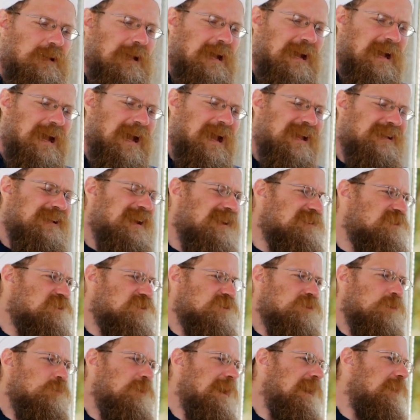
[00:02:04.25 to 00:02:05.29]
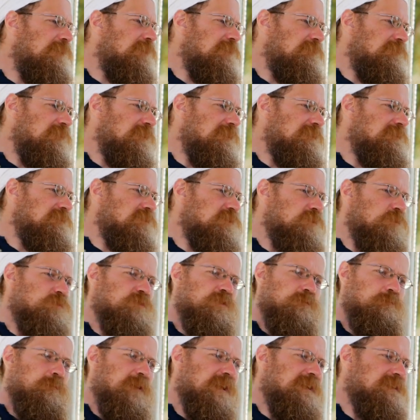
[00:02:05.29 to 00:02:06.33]
I got so out of it and so
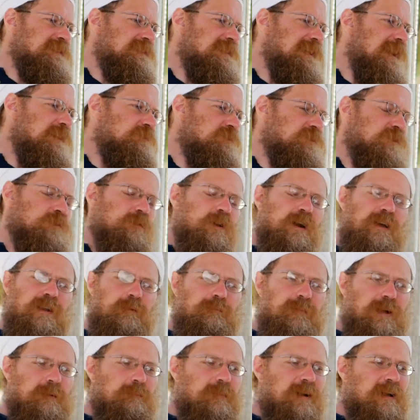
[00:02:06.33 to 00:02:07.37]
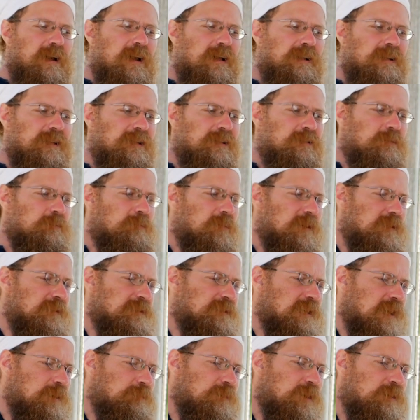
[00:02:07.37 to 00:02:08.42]
spaced out, so out of my body. By the
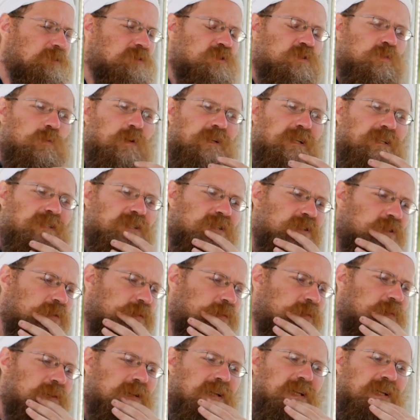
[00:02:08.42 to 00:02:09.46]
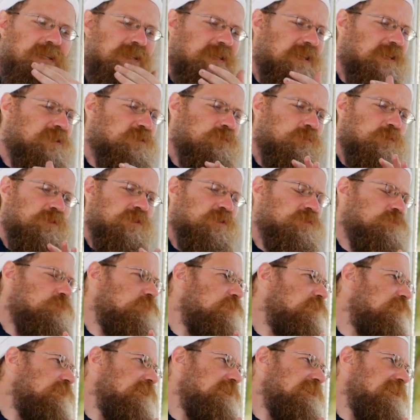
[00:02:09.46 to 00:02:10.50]
time I was 22, things were just
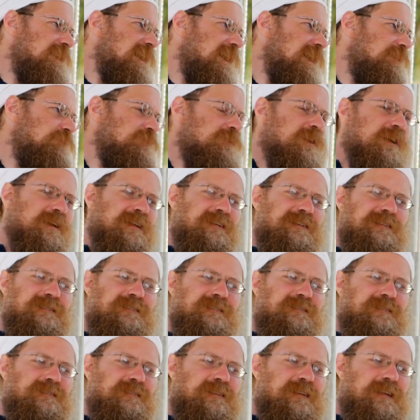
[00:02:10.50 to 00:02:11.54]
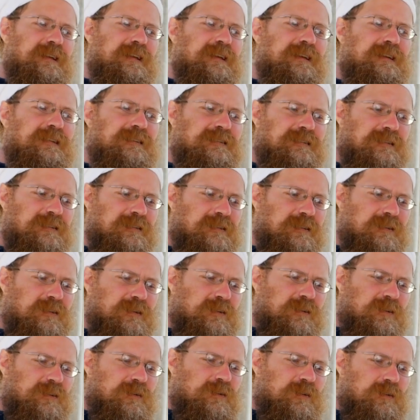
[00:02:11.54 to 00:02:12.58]
really not right. And
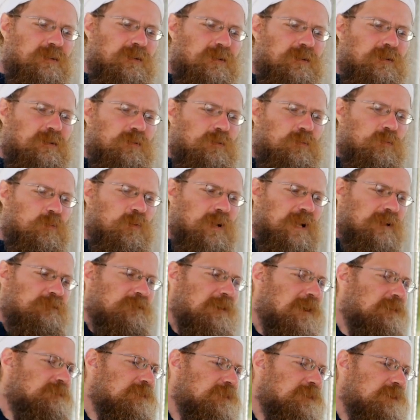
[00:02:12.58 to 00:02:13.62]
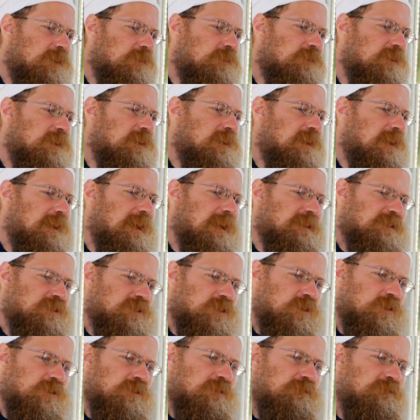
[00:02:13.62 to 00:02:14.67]
when I found the yoga, I
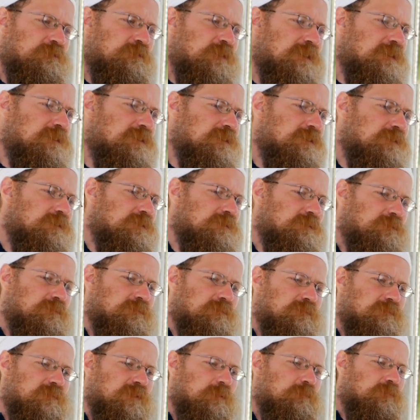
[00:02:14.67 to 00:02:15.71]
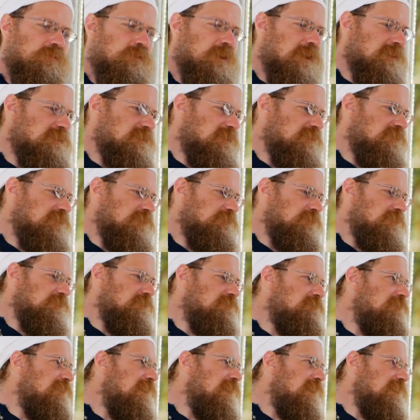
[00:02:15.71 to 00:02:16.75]
started to feel the presence of the
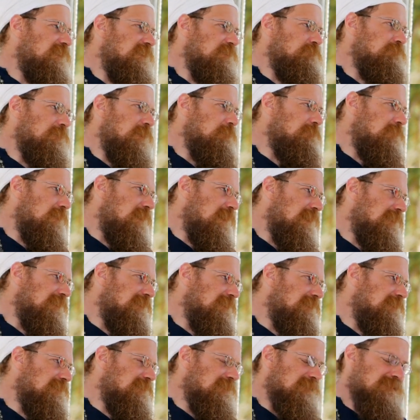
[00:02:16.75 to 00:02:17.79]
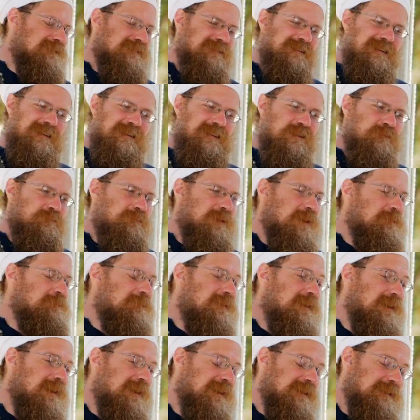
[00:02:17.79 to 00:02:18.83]
divine in my body and in my
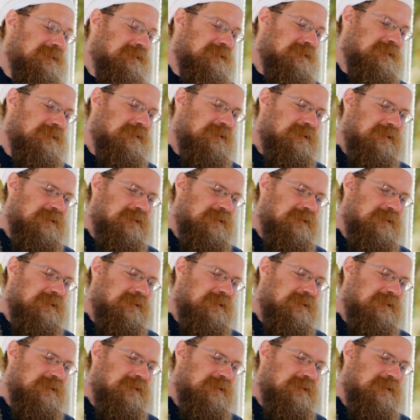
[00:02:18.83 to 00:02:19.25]
mind.